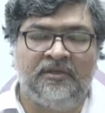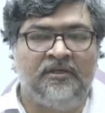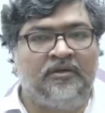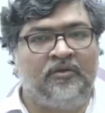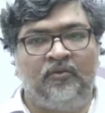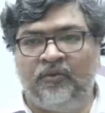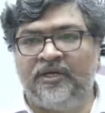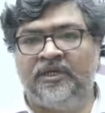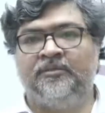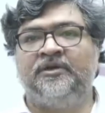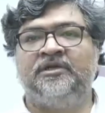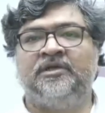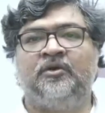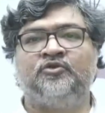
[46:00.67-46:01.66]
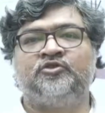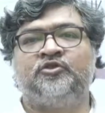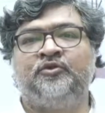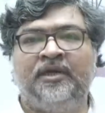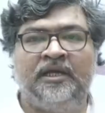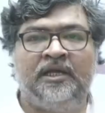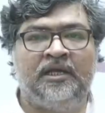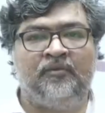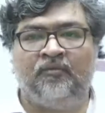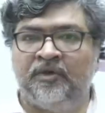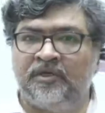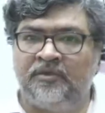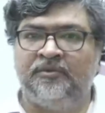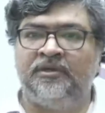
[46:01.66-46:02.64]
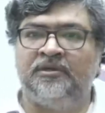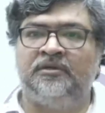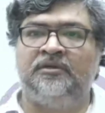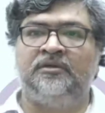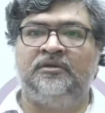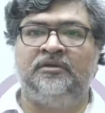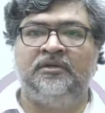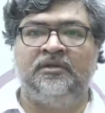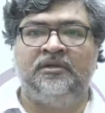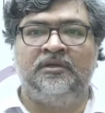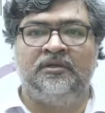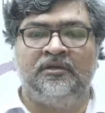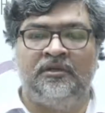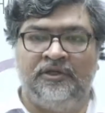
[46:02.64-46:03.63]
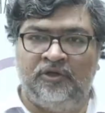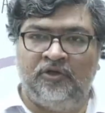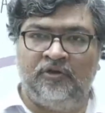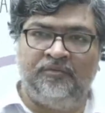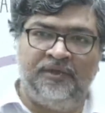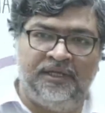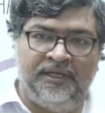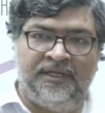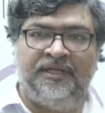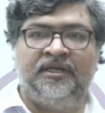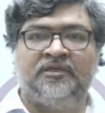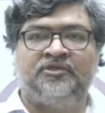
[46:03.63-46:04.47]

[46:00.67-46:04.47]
Whatever doubts you have, whatever areas you